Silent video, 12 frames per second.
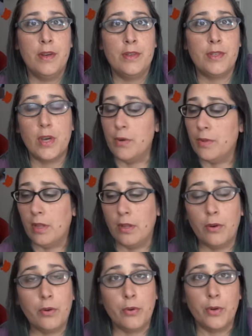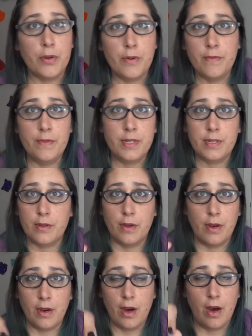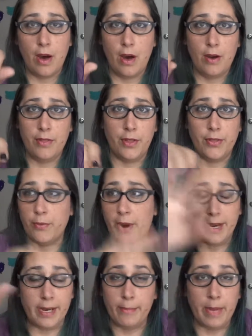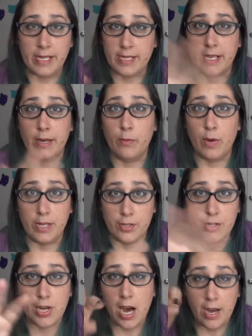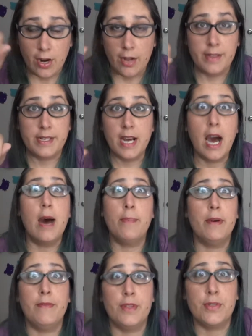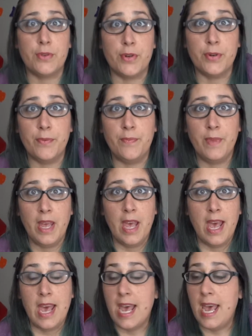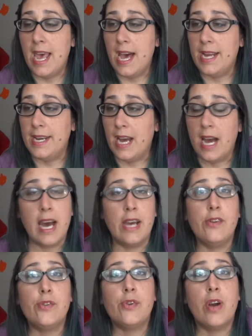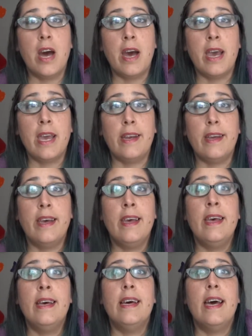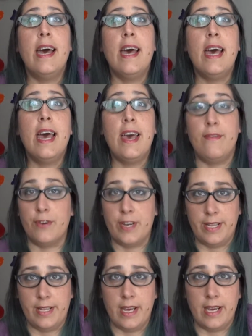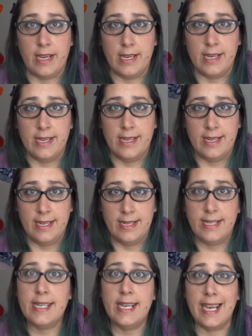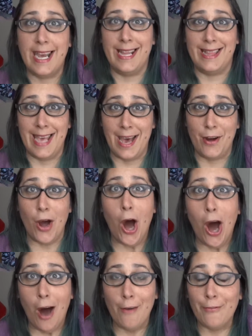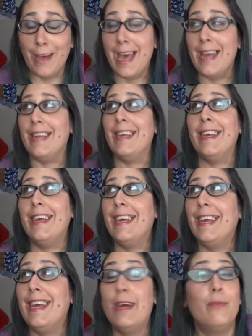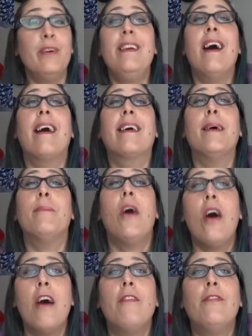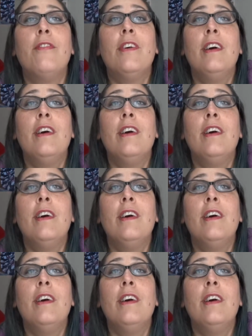So the little grooves, the threading basically was shot on the top of the screw. And I tried everything to get that off, and it would not come off.